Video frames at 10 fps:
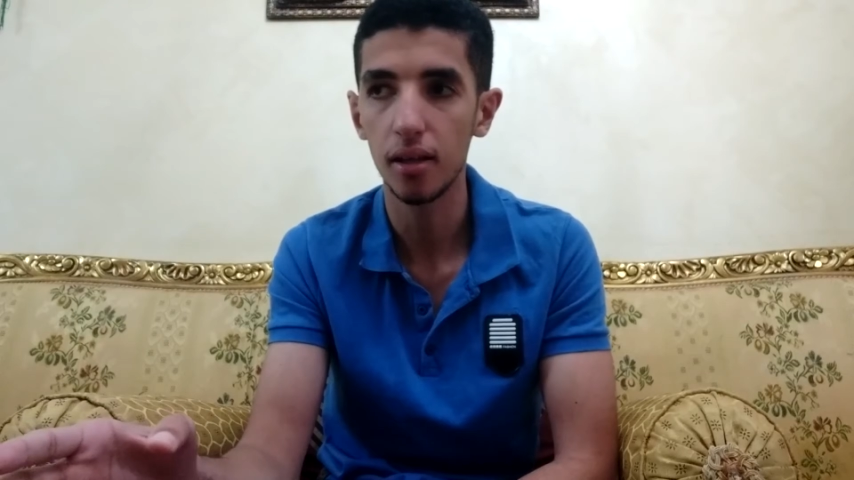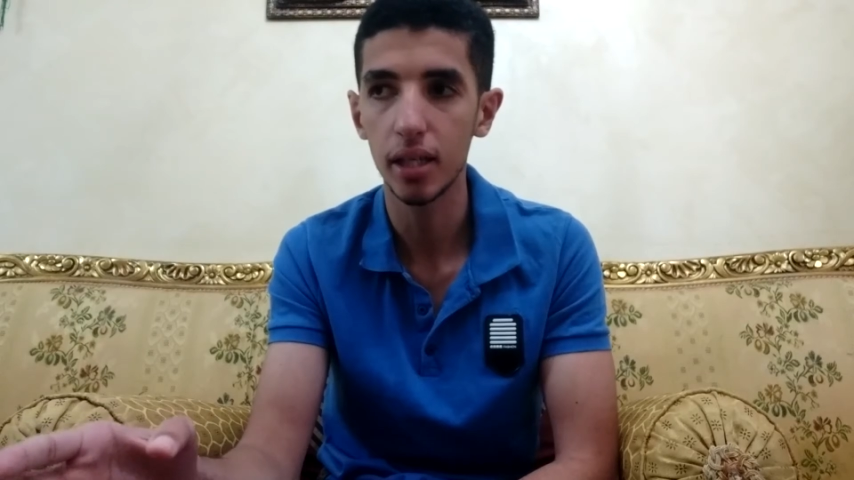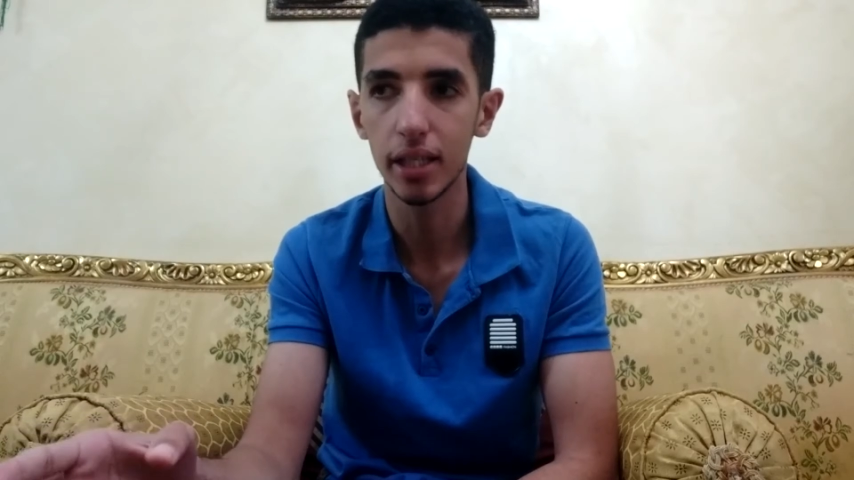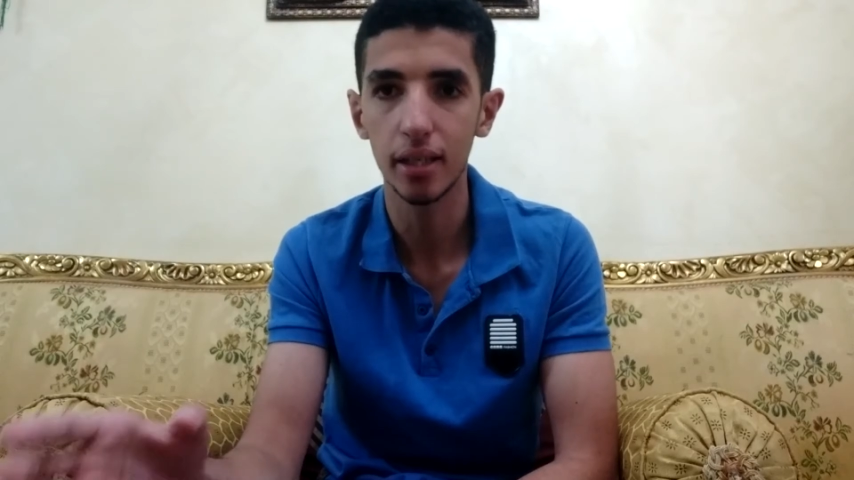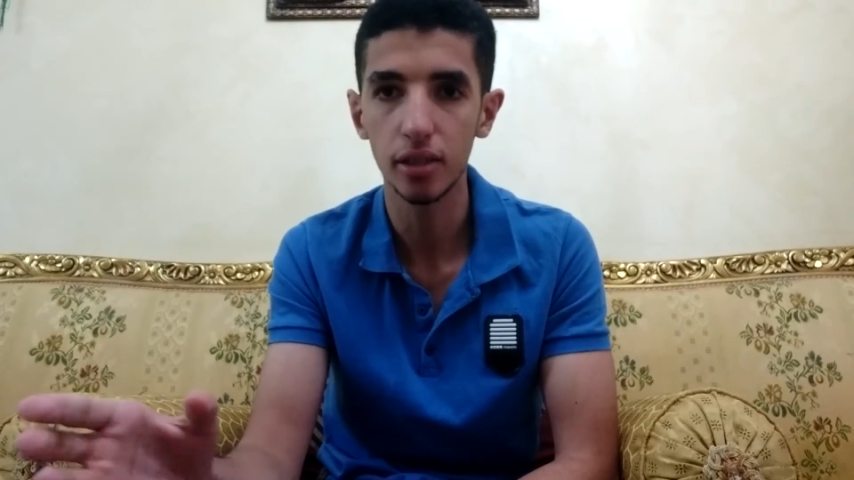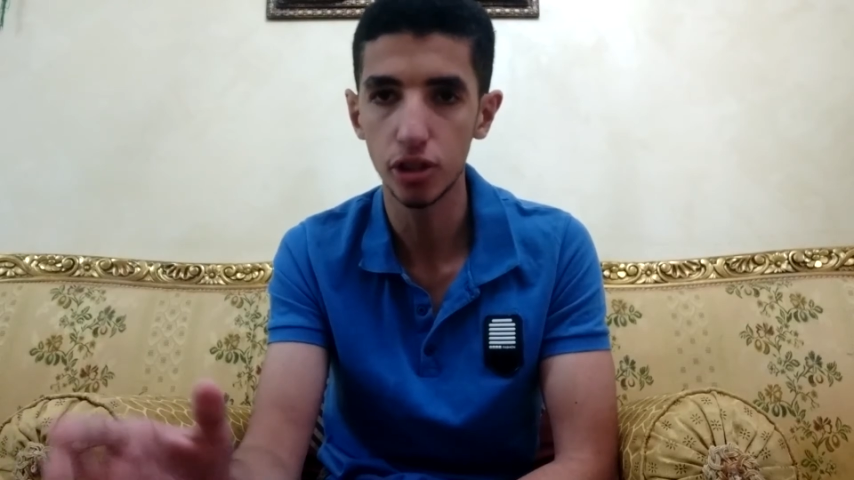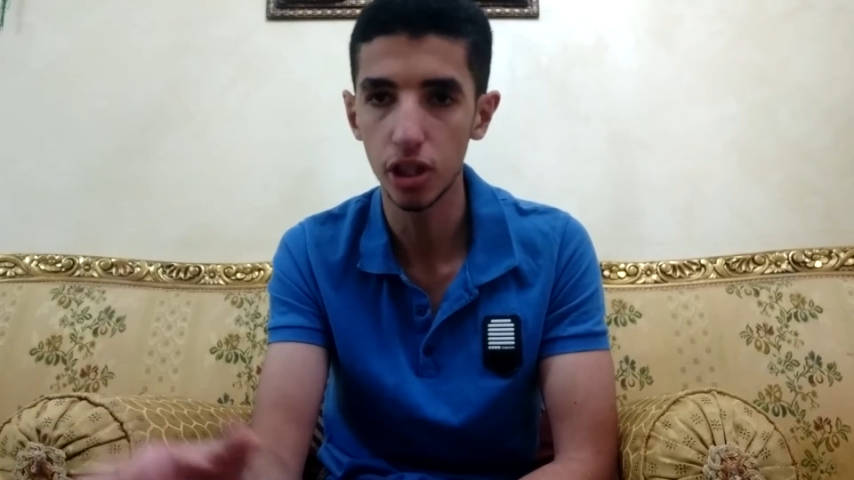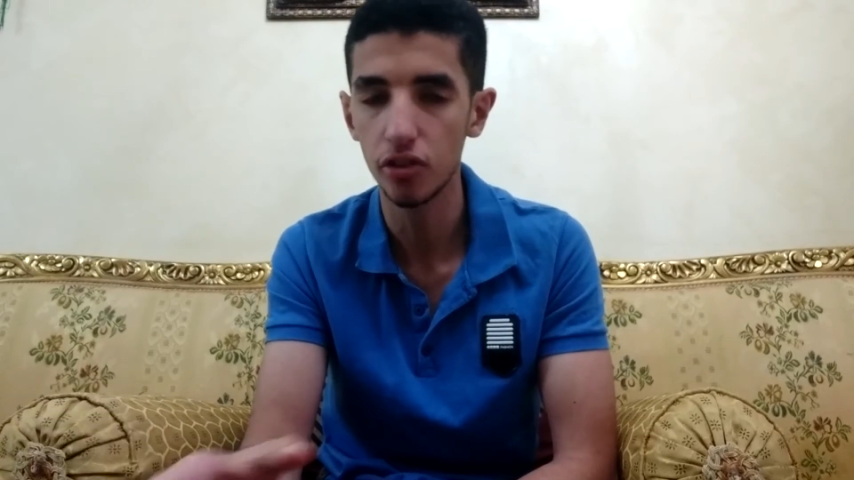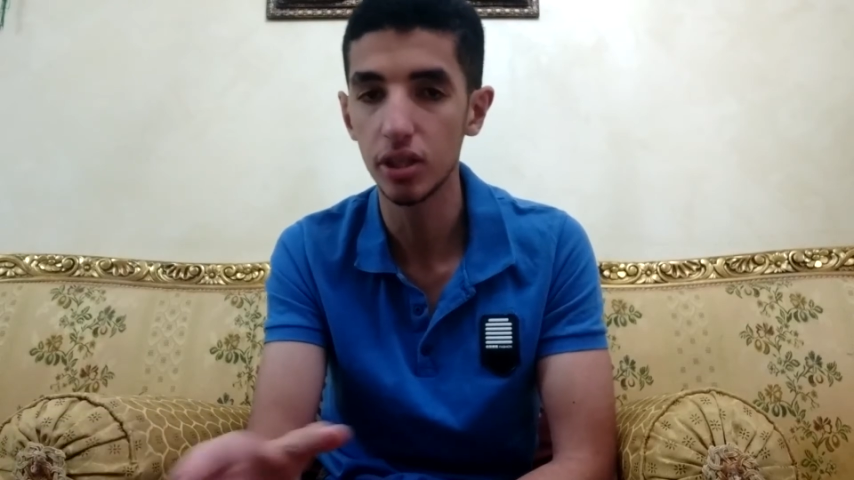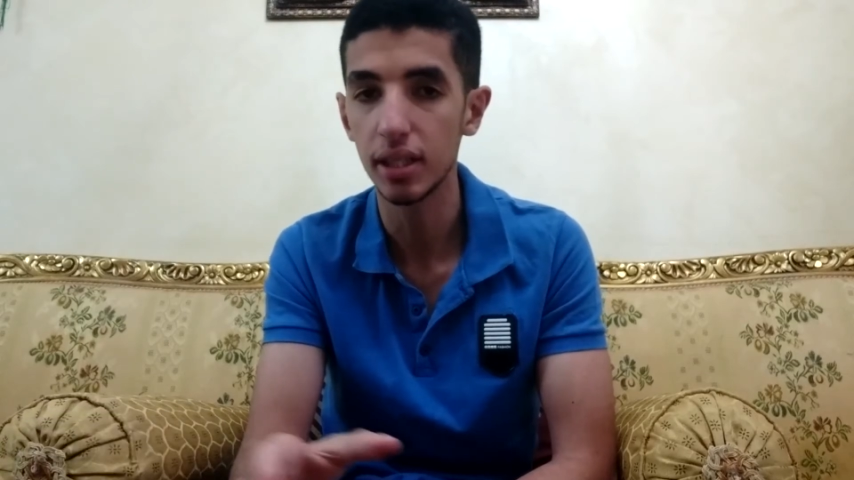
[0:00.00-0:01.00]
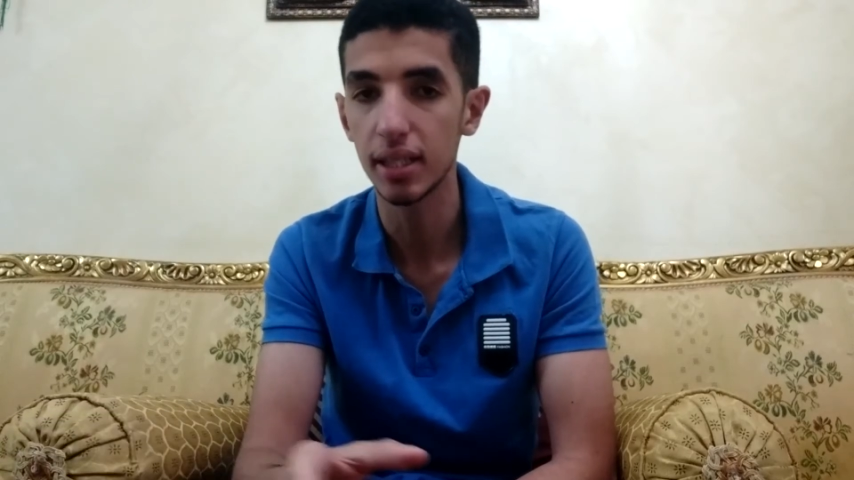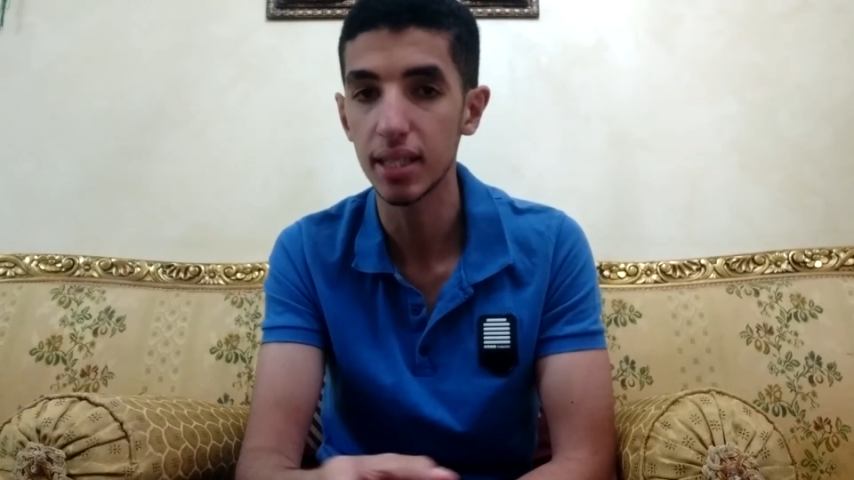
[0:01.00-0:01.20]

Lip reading: Jiren